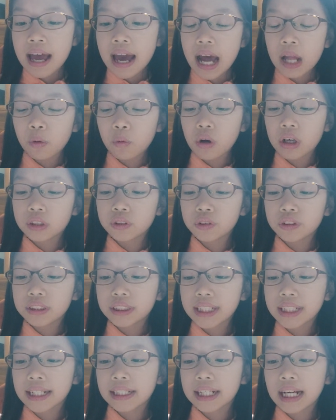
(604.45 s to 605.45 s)
And when your
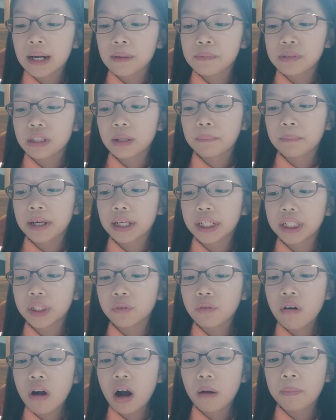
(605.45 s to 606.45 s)
dad comes to pick
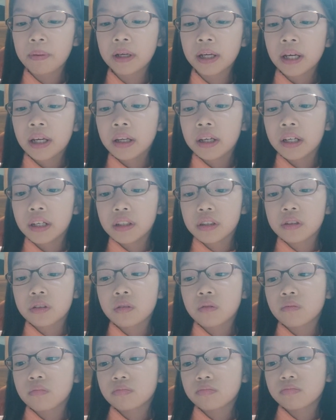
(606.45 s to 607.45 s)
you up, he's
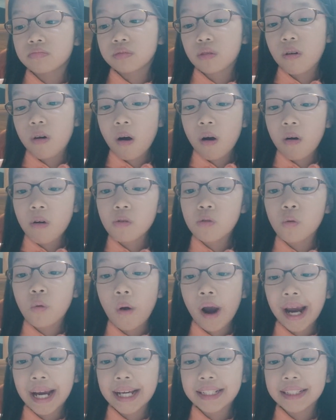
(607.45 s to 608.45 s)
all
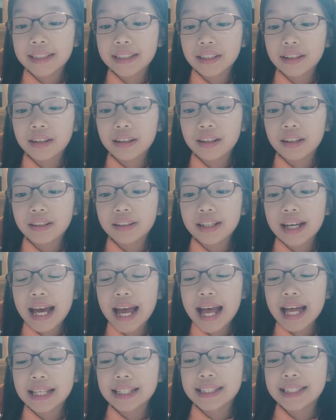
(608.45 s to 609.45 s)
quiet
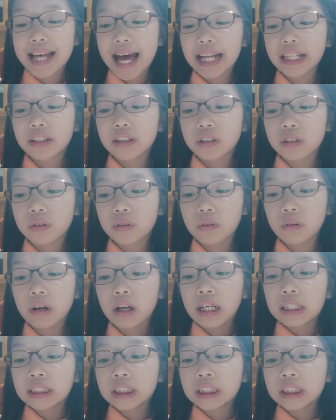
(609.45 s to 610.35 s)
and sad too.